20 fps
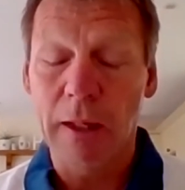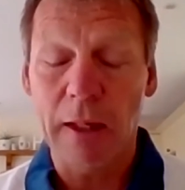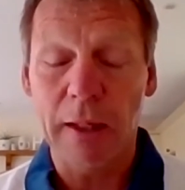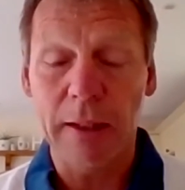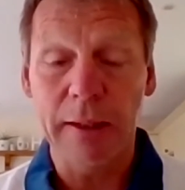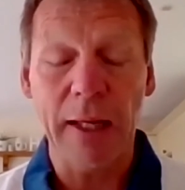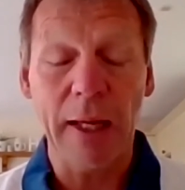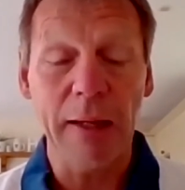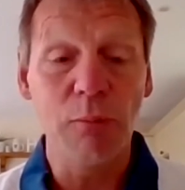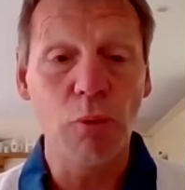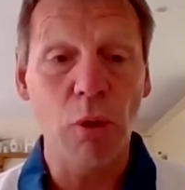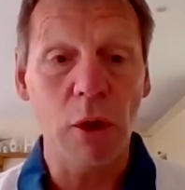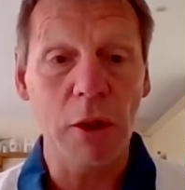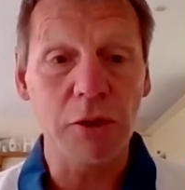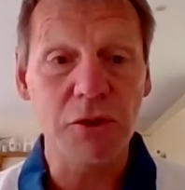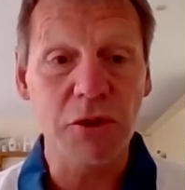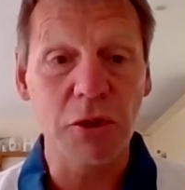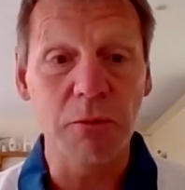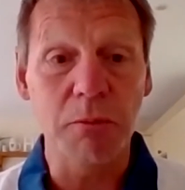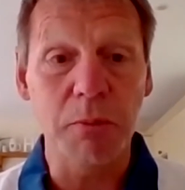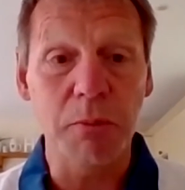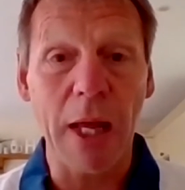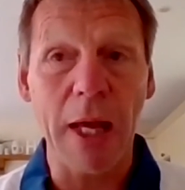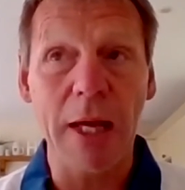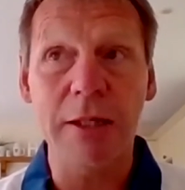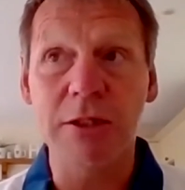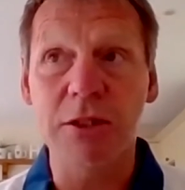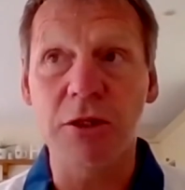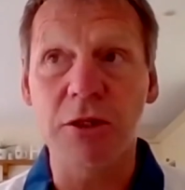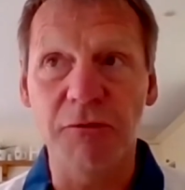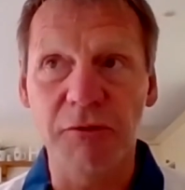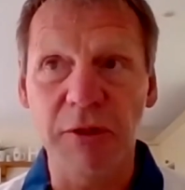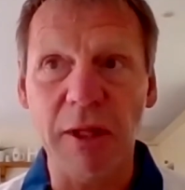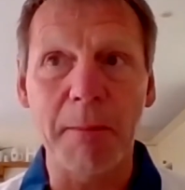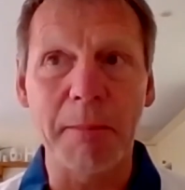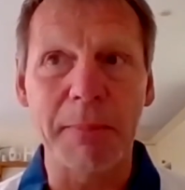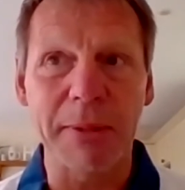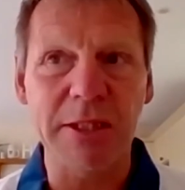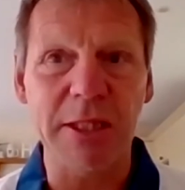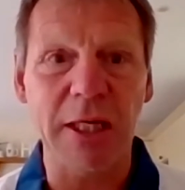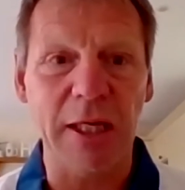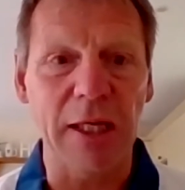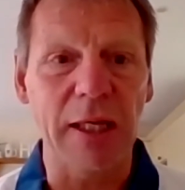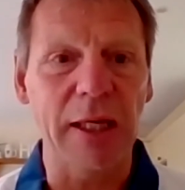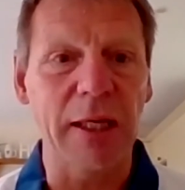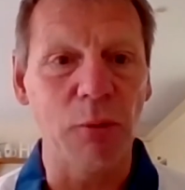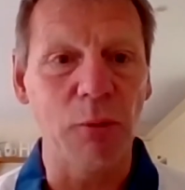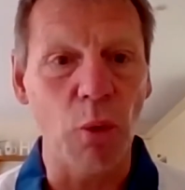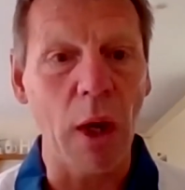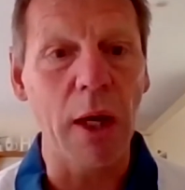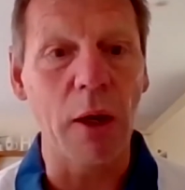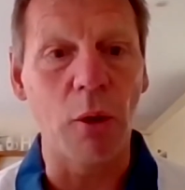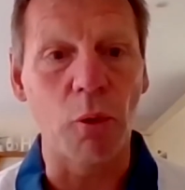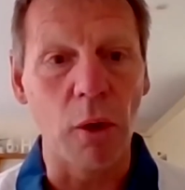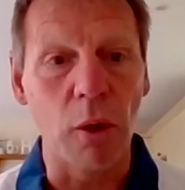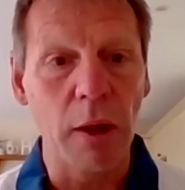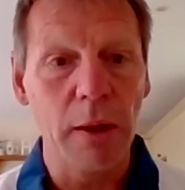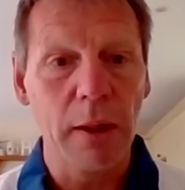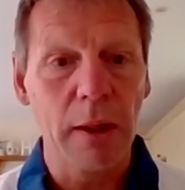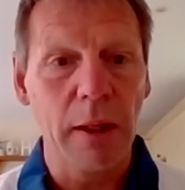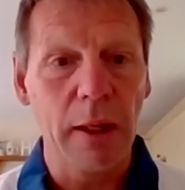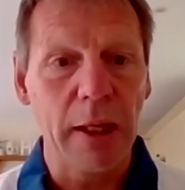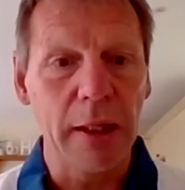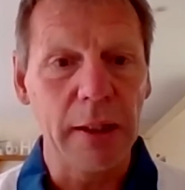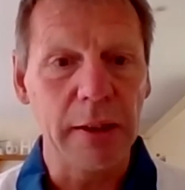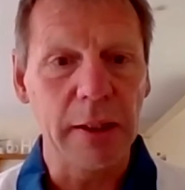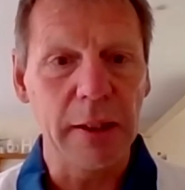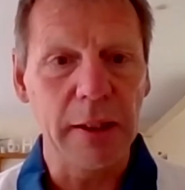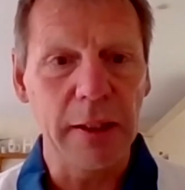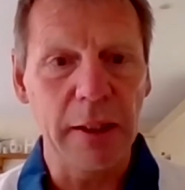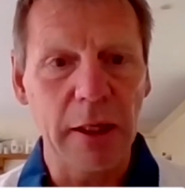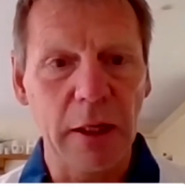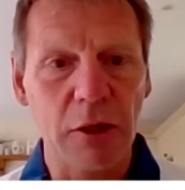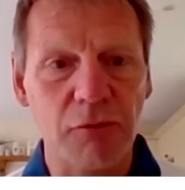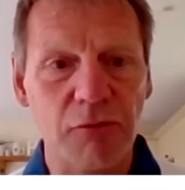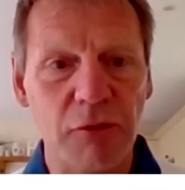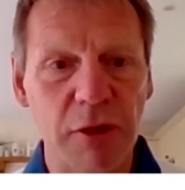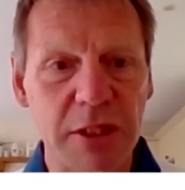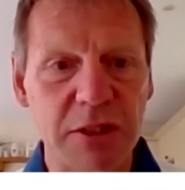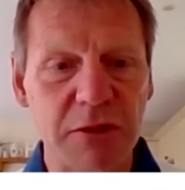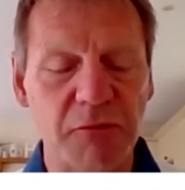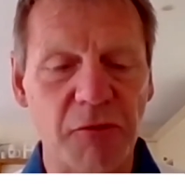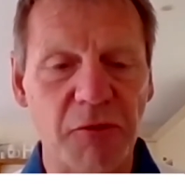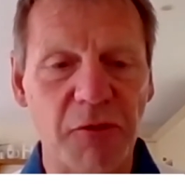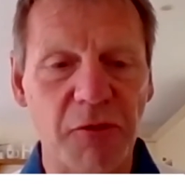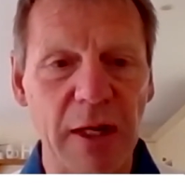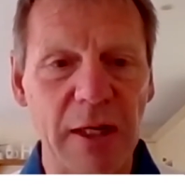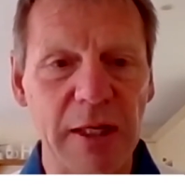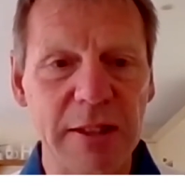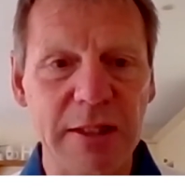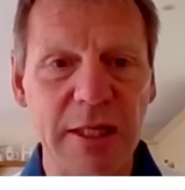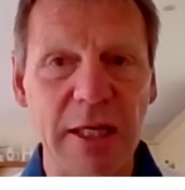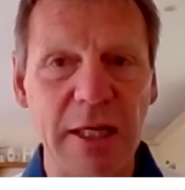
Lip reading: I name one or two players that have done particularly well in the recent friendlies.